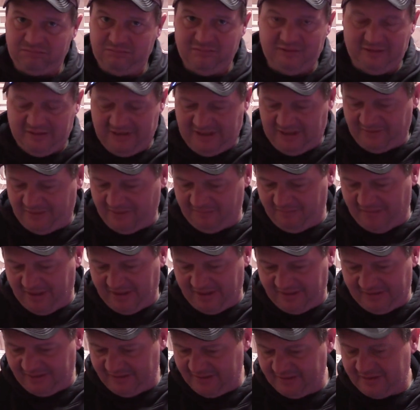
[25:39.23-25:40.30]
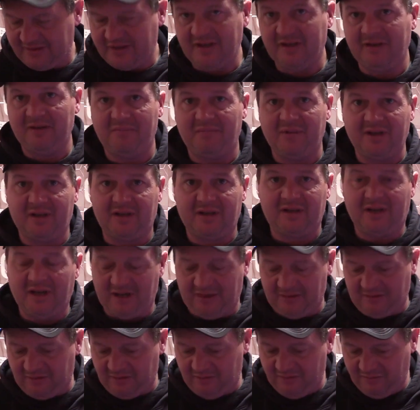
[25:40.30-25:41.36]
Nothing better than seeing a big
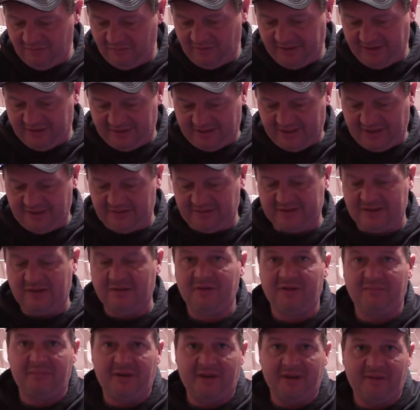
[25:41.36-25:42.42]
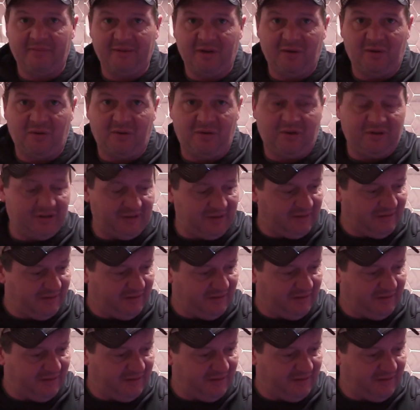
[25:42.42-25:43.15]
tail, white tail down at the bottom of the hole.